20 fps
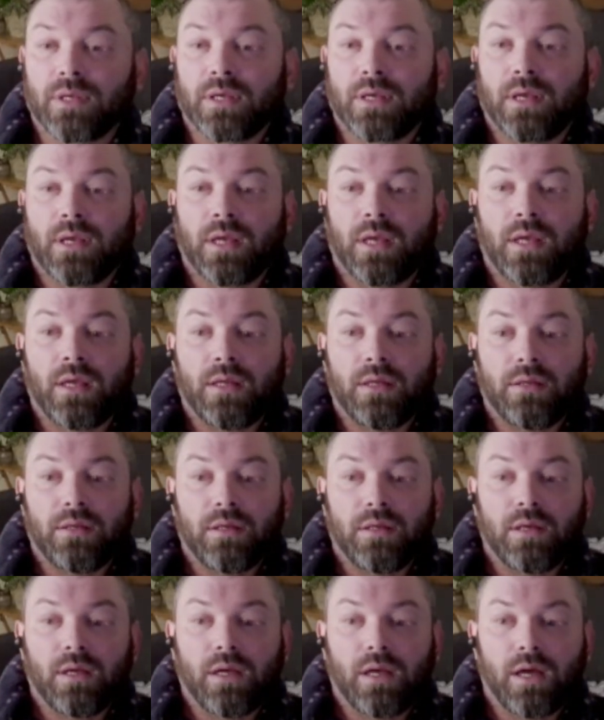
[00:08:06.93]
And
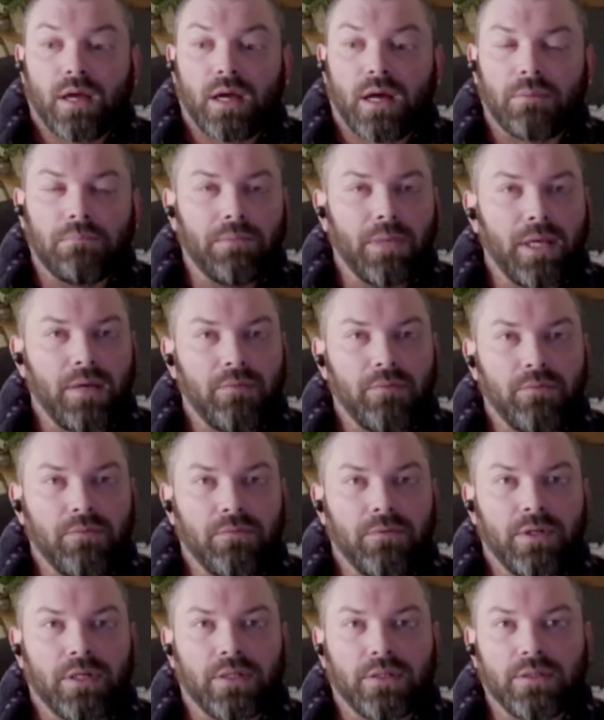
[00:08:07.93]
I'm having
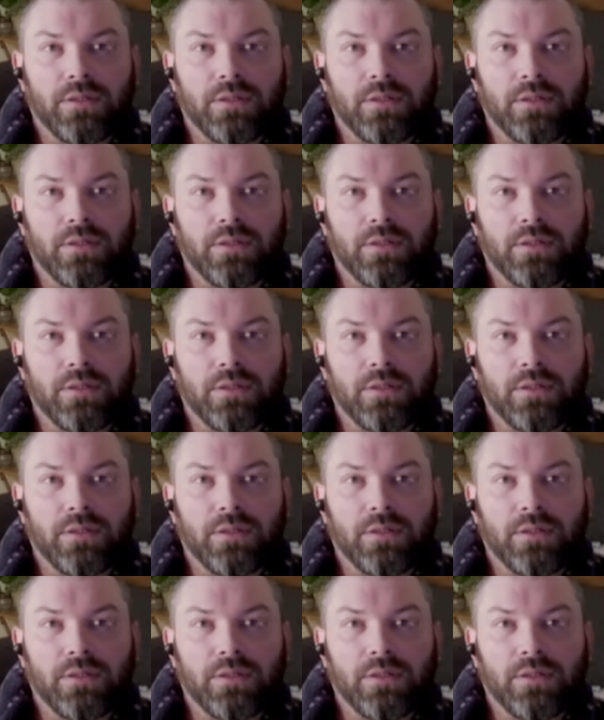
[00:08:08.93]
fun,